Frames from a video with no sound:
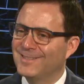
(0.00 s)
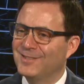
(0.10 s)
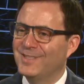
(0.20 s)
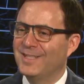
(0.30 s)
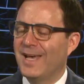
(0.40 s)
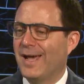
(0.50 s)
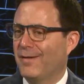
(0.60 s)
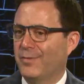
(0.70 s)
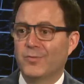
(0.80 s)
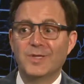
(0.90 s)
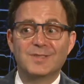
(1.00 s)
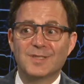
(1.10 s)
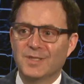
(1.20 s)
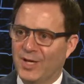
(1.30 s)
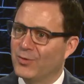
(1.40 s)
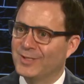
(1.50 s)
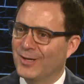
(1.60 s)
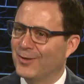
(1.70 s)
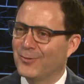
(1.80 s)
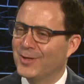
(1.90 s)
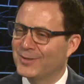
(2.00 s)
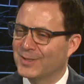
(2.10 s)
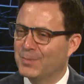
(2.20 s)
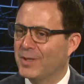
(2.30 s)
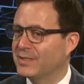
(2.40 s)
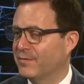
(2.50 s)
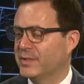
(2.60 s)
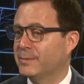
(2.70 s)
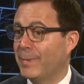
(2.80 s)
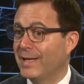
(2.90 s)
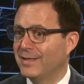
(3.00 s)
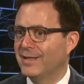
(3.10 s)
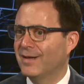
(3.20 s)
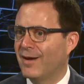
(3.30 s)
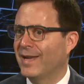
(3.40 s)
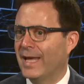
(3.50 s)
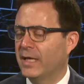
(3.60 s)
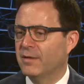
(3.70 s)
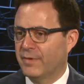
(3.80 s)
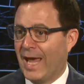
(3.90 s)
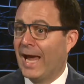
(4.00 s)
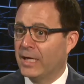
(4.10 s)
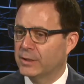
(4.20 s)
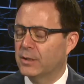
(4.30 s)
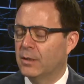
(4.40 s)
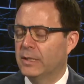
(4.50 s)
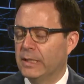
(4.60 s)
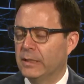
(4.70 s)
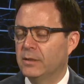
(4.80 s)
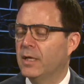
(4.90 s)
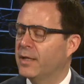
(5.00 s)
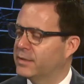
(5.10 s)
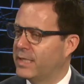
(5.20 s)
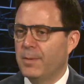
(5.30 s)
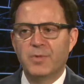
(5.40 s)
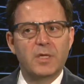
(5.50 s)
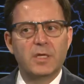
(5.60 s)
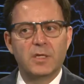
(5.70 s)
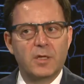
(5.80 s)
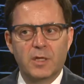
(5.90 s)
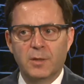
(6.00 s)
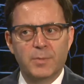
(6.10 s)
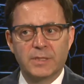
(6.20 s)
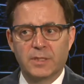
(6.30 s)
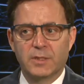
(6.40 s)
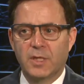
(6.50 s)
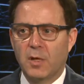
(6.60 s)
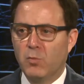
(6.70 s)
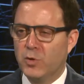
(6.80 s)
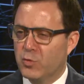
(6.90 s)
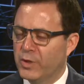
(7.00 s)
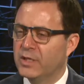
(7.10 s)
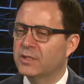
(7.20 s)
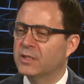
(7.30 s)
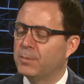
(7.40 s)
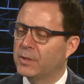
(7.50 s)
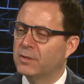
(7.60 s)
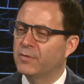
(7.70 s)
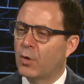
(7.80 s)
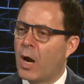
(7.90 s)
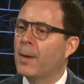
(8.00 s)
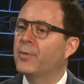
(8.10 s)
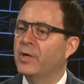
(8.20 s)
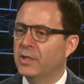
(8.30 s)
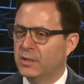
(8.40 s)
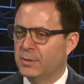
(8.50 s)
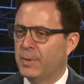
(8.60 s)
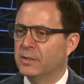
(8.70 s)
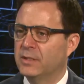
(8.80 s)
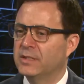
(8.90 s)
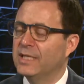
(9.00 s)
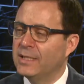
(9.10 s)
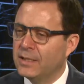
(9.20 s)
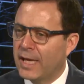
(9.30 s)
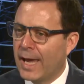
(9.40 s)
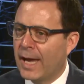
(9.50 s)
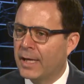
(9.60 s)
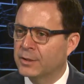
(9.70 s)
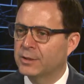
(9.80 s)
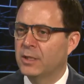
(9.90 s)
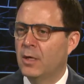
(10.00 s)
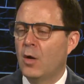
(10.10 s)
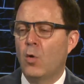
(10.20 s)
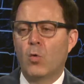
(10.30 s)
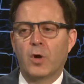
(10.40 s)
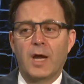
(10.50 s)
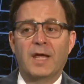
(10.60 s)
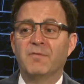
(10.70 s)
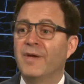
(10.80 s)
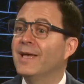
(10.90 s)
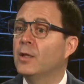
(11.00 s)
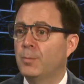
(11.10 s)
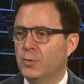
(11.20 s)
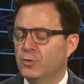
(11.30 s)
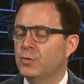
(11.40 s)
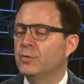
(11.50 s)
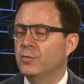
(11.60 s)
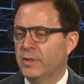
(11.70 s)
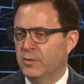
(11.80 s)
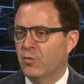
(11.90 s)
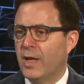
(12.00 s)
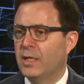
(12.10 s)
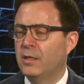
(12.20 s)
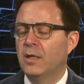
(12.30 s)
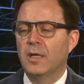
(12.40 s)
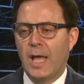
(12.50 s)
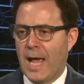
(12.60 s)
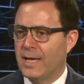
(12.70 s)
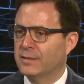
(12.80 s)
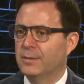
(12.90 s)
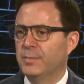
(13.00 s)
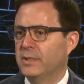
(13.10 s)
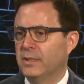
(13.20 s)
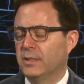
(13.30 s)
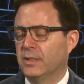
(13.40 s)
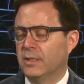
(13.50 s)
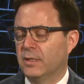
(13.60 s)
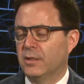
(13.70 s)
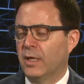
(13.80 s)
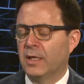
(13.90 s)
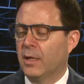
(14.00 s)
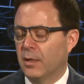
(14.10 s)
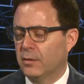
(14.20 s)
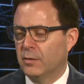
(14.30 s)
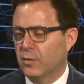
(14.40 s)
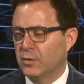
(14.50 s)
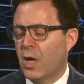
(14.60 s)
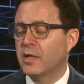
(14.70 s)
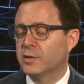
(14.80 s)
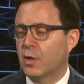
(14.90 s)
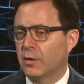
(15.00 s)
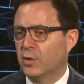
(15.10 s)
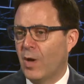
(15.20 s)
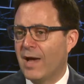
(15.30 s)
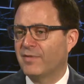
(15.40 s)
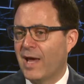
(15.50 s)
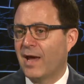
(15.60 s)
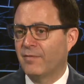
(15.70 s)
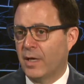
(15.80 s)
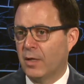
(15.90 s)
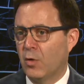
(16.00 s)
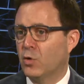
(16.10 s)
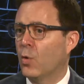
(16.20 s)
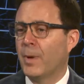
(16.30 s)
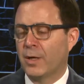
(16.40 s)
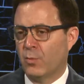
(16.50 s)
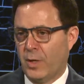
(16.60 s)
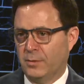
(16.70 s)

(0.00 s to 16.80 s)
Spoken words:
You need to have they always tell you 3 to 6 months of spending on hand, of cash on hand. Same thing in a business. 3 to 6 months of your operating expenses in cash or available to you in credit has to be a non-starter. You have to have that no matter what.